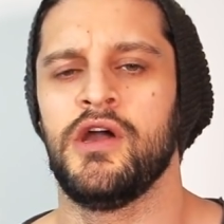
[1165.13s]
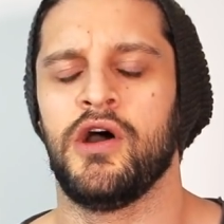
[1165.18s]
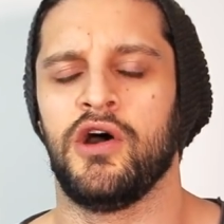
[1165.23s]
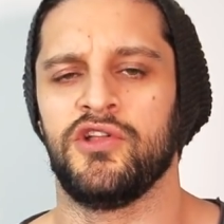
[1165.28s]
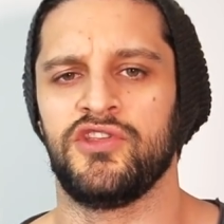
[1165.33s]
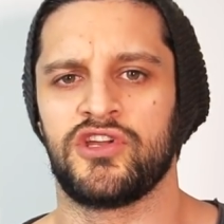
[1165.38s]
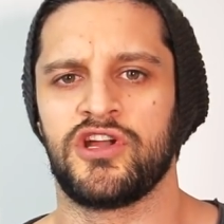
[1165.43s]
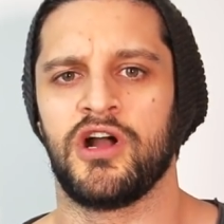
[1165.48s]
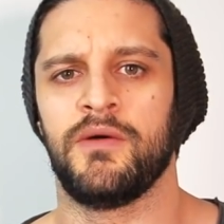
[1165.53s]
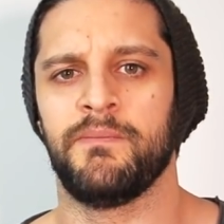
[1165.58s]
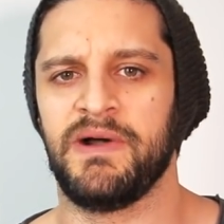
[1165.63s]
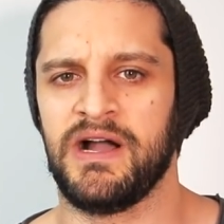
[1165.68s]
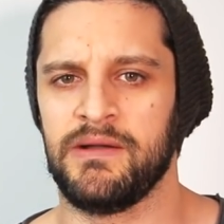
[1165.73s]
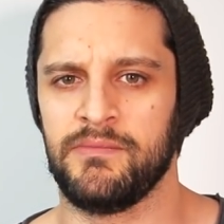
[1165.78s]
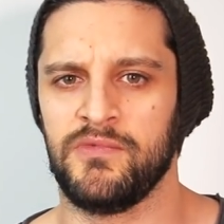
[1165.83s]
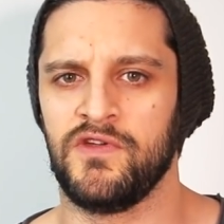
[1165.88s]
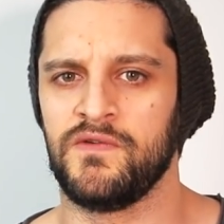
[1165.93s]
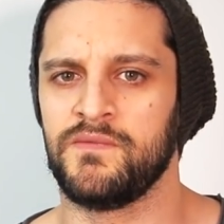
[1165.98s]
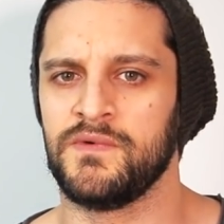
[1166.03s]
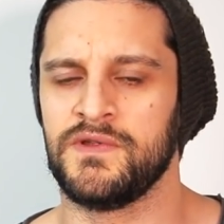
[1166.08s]
On your
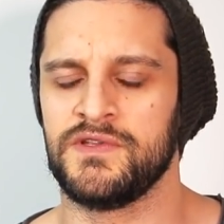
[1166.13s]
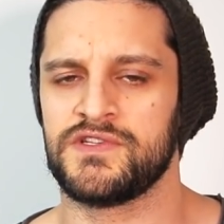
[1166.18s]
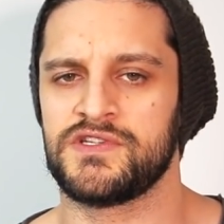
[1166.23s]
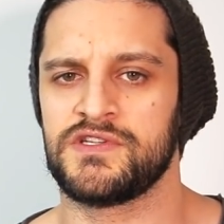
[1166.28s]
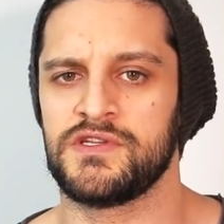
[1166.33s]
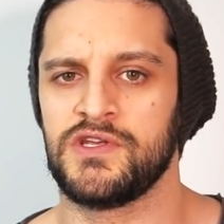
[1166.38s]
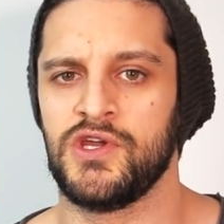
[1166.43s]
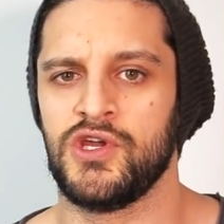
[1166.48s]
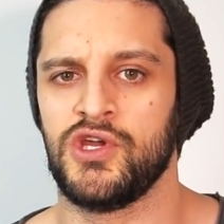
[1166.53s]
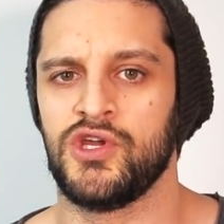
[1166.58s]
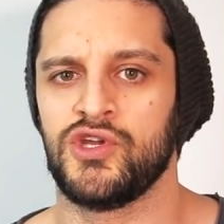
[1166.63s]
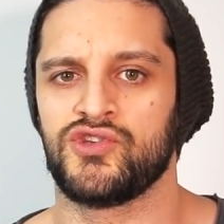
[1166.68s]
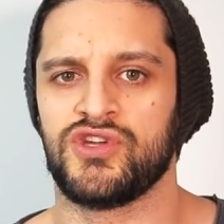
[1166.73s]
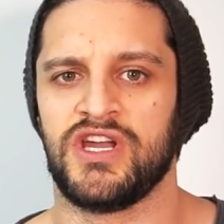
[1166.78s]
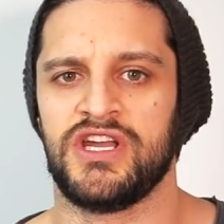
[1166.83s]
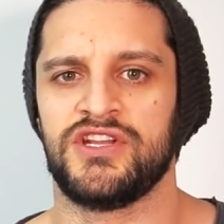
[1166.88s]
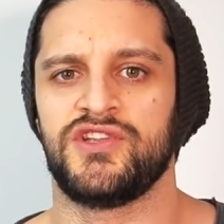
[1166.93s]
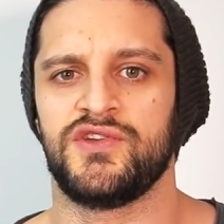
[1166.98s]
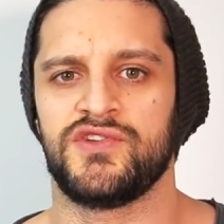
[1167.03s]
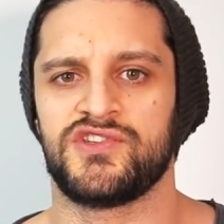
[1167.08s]
compound movements,
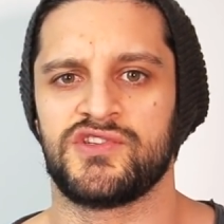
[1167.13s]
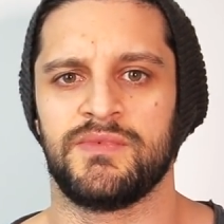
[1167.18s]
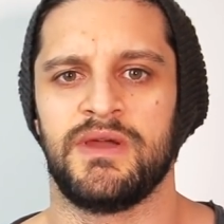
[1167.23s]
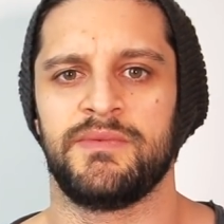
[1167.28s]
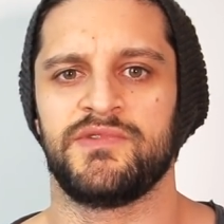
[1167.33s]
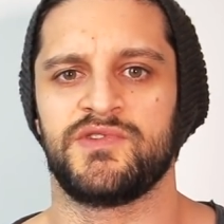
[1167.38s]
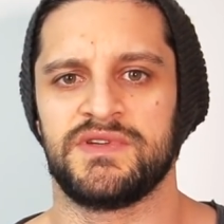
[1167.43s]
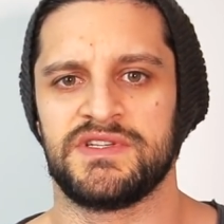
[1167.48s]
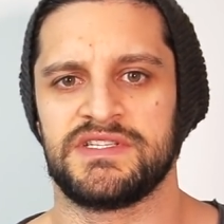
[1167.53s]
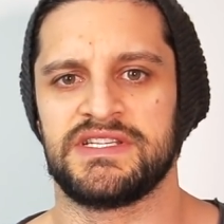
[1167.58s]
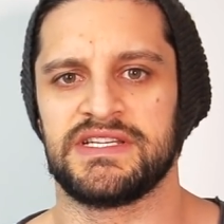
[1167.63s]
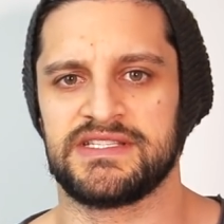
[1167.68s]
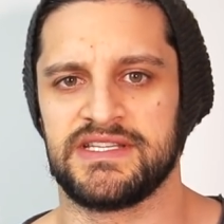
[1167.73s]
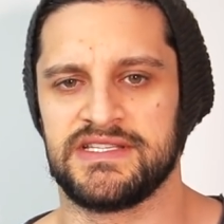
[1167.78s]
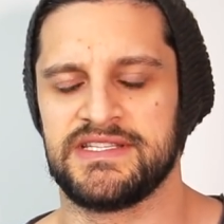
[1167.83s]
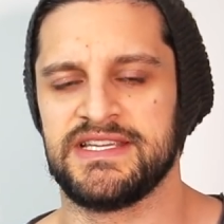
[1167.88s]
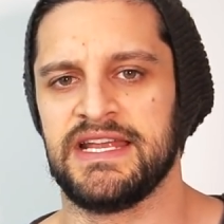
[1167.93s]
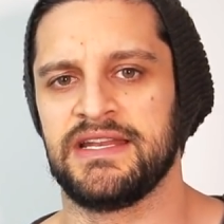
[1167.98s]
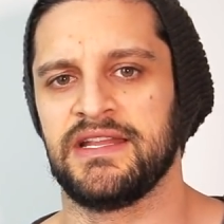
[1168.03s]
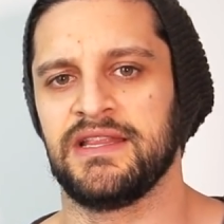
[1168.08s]
try and do somewhere between 6 to
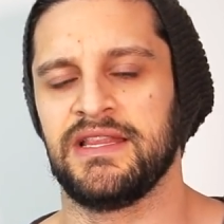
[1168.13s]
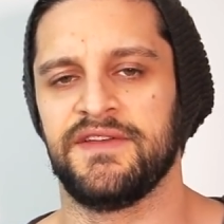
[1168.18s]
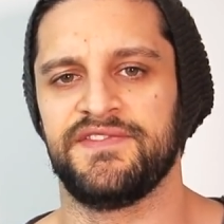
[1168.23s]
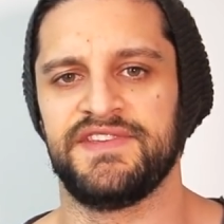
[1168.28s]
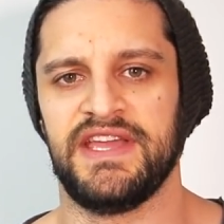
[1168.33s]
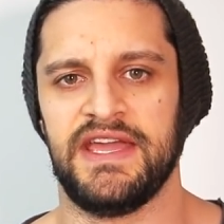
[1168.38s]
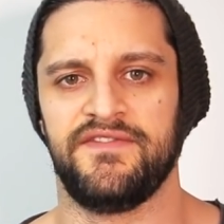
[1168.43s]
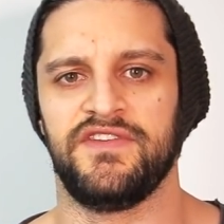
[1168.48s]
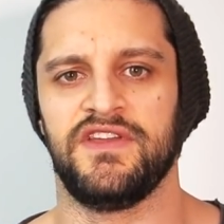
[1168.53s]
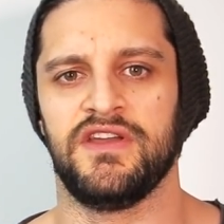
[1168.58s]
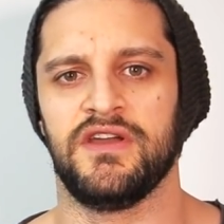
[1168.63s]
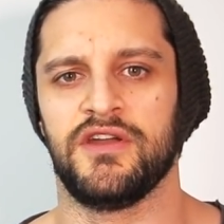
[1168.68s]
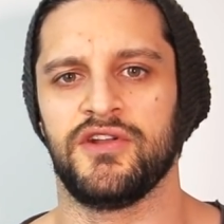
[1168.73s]
10 and lift heavier.